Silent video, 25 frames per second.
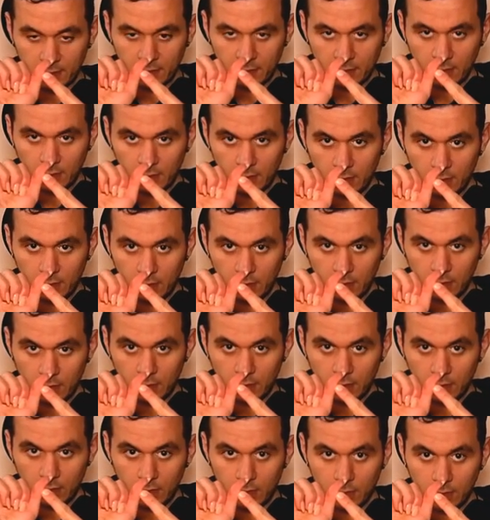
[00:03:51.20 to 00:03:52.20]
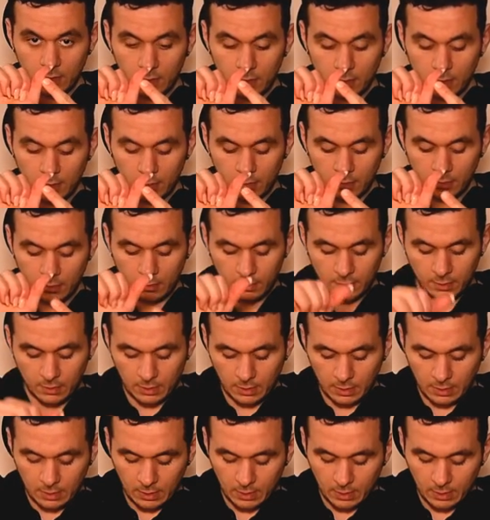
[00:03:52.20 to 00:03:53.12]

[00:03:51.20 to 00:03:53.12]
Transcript: (no one is talking)